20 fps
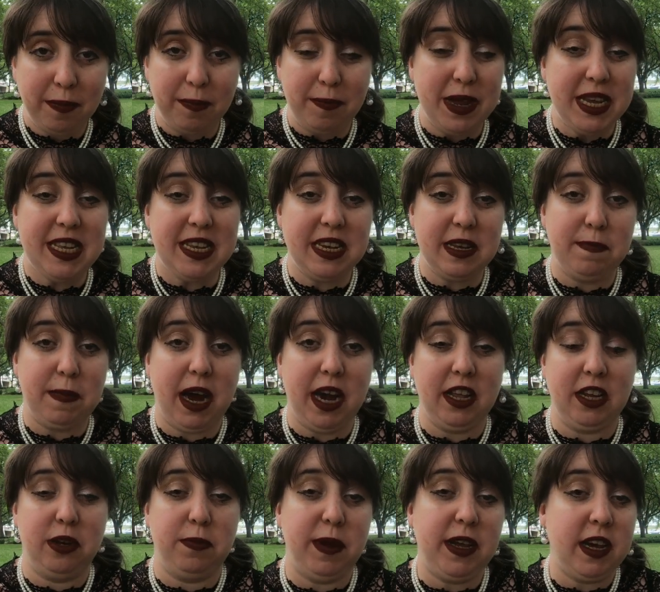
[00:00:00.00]
business
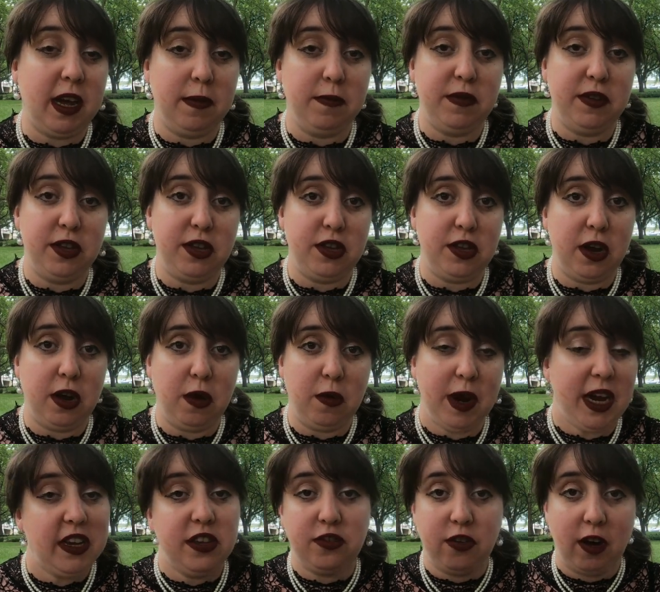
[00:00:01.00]
mileage becomes so
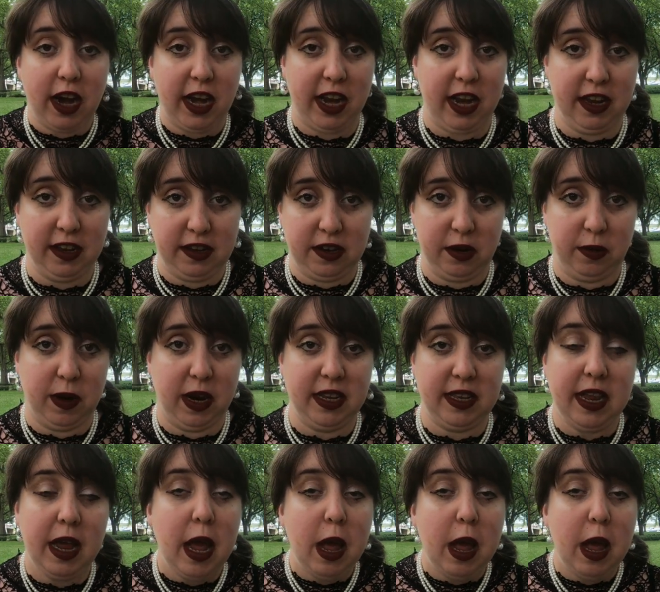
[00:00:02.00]
extraneous to us.